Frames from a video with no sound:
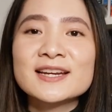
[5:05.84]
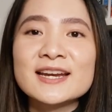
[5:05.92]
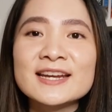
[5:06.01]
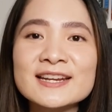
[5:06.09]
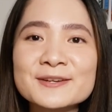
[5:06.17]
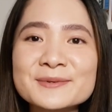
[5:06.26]

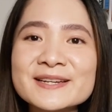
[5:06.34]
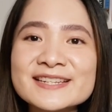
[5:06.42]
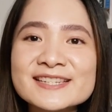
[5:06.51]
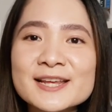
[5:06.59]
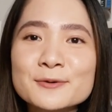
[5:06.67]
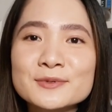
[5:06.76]

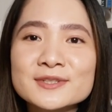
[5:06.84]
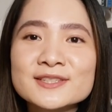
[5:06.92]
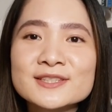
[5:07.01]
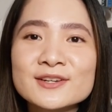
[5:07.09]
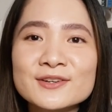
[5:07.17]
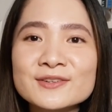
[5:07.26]
Anyways, that
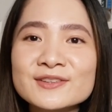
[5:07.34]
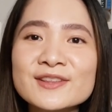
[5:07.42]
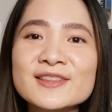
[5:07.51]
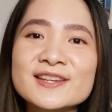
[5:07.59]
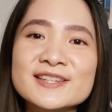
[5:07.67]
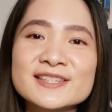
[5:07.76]
was all the
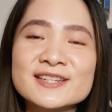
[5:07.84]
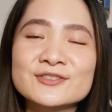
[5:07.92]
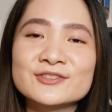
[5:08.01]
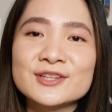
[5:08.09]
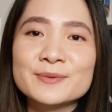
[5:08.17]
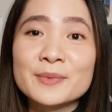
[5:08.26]
things that
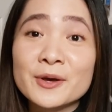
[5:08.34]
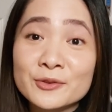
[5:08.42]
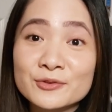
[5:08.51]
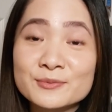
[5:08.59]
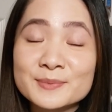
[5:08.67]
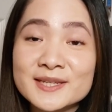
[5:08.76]
really
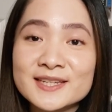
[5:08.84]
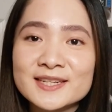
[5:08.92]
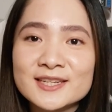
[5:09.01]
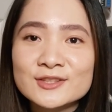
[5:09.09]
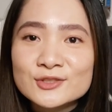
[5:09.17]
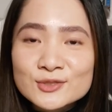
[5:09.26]
bothered me
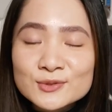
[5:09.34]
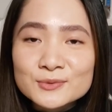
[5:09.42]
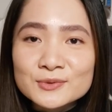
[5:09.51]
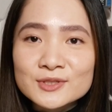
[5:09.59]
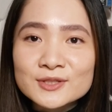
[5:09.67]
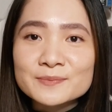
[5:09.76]
in this
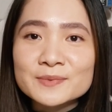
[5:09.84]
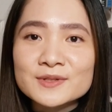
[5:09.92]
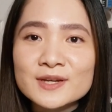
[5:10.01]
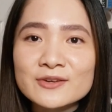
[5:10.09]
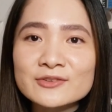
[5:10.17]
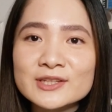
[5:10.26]
story, but
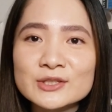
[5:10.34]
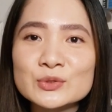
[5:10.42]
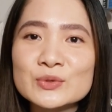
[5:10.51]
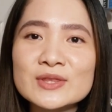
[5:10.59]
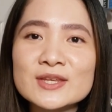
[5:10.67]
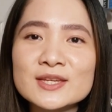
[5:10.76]
I really do
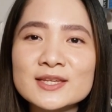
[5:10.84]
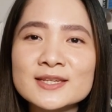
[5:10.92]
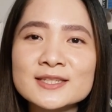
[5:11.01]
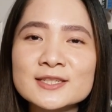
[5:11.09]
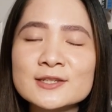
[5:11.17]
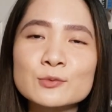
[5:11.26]
think it
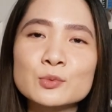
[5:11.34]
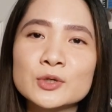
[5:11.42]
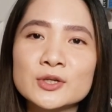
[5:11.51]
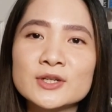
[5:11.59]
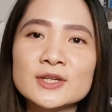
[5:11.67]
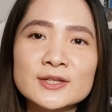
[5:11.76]
did
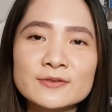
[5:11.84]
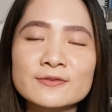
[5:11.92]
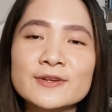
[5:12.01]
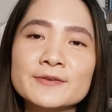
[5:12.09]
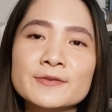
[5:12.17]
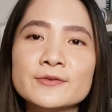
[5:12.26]
work in
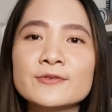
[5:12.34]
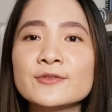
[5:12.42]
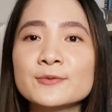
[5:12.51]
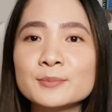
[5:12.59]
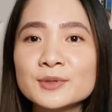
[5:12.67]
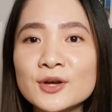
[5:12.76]
favor for the
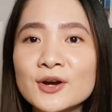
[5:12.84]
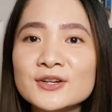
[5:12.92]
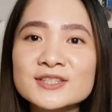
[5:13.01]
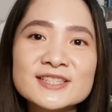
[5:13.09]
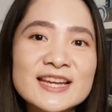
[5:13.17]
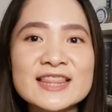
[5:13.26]

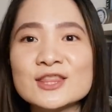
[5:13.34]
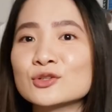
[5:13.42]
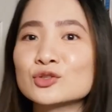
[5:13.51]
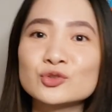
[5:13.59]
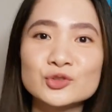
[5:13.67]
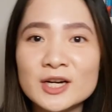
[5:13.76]
plot and the
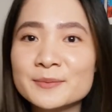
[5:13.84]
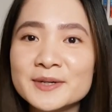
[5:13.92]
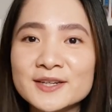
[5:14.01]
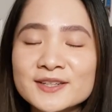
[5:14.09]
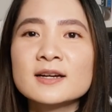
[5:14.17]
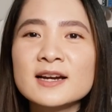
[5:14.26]

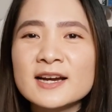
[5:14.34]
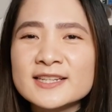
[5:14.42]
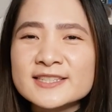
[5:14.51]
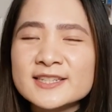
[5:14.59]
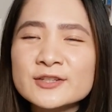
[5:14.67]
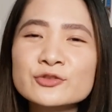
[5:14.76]
drama. I
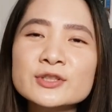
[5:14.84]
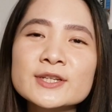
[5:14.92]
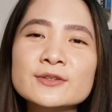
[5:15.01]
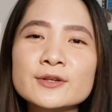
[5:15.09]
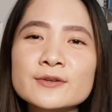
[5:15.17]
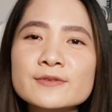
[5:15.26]
did really
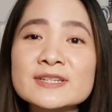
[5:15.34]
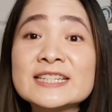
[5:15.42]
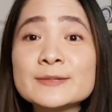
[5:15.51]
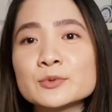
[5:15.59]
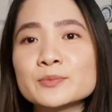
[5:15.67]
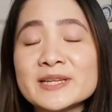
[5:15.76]
love the
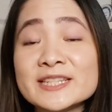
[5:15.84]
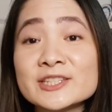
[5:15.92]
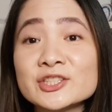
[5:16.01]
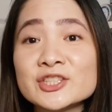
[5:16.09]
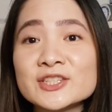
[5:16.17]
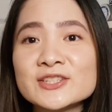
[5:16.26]
deeper
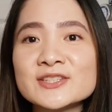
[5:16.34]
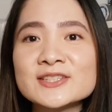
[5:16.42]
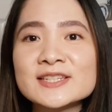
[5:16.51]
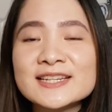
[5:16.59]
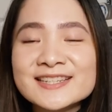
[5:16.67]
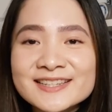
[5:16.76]
messages
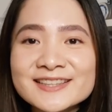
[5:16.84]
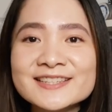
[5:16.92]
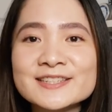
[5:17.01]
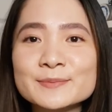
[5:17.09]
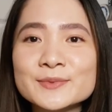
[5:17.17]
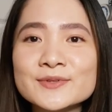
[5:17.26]
in
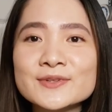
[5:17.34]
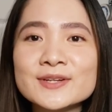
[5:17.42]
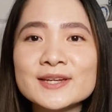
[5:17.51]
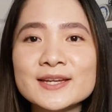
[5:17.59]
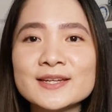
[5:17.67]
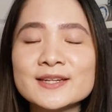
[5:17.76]
this book
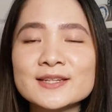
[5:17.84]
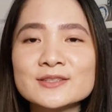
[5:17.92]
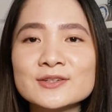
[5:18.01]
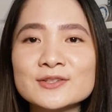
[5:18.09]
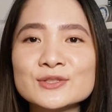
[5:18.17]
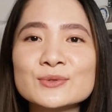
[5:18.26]
and
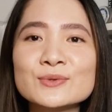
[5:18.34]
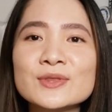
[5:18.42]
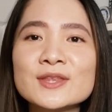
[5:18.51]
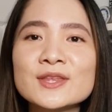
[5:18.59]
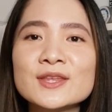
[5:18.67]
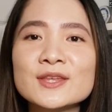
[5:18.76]
also
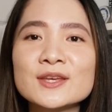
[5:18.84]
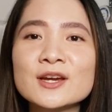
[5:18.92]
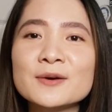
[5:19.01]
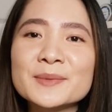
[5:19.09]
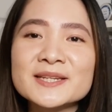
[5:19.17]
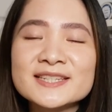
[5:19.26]
the
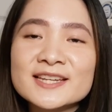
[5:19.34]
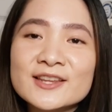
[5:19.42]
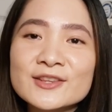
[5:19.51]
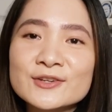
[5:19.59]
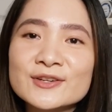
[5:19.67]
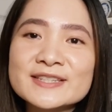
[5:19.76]
coming
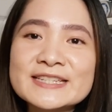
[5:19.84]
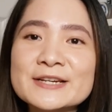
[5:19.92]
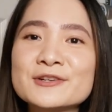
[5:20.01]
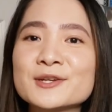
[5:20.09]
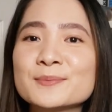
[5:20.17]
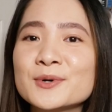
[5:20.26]
together and
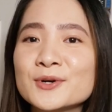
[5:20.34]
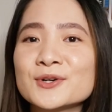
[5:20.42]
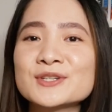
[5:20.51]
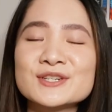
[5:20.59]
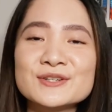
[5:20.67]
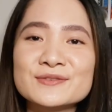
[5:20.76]
tearing
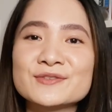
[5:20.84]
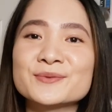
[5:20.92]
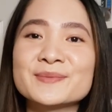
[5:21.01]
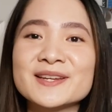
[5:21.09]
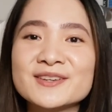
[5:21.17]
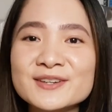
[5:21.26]
apart of our
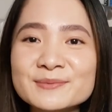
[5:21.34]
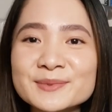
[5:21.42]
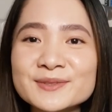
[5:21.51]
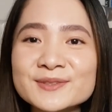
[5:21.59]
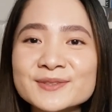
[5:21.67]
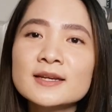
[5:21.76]
main
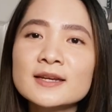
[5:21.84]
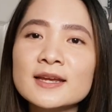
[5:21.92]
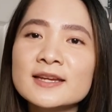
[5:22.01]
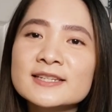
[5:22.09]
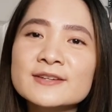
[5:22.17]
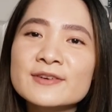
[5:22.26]
couple.
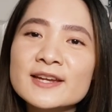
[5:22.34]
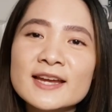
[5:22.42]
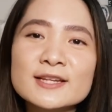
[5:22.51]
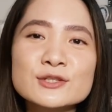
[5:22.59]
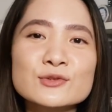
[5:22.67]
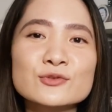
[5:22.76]
And if I
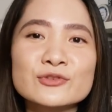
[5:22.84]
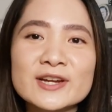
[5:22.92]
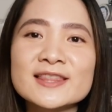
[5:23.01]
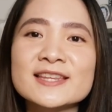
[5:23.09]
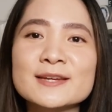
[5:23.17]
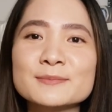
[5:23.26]
had to
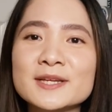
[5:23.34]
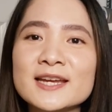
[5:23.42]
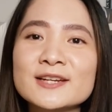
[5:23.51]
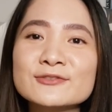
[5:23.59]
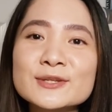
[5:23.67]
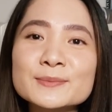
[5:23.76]
rank the Emily
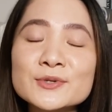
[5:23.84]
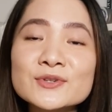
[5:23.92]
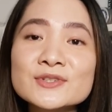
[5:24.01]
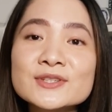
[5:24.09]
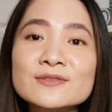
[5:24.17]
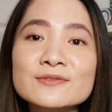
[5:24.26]
Henry
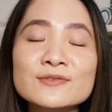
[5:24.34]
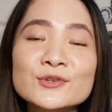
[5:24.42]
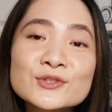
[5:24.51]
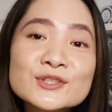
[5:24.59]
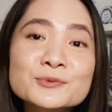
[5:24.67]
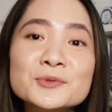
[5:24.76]
books,
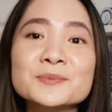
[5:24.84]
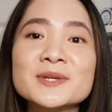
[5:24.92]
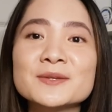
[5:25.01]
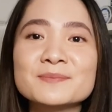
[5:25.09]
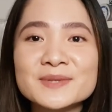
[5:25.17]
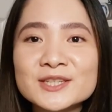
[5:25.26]
first would
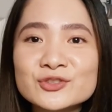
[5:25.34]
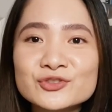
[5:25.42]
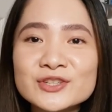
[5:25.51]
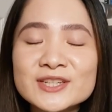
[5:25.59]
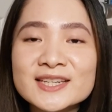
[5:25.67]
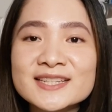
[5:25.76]
be Beach
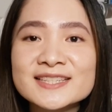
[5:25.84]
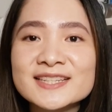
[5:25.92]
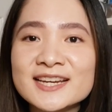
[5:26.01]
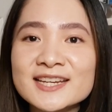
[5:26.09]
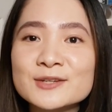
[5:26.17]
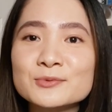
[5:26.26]
Read,
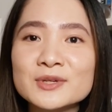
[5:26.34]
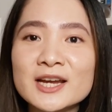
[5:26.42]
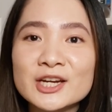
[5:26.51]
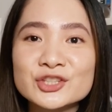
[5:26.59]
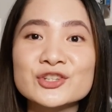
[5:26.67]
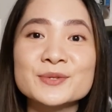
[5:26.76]
second would
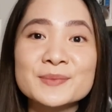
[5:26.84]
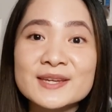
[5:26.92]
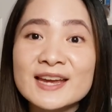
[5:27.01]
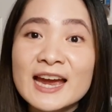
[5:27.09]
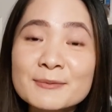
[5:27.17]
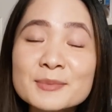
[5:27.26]
actually be
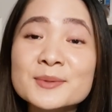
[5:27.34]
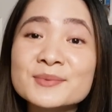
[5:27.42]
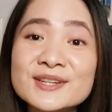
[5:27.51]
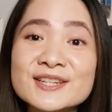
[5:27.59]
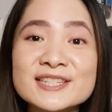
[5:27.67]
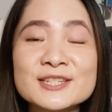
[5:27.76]
Happy Place.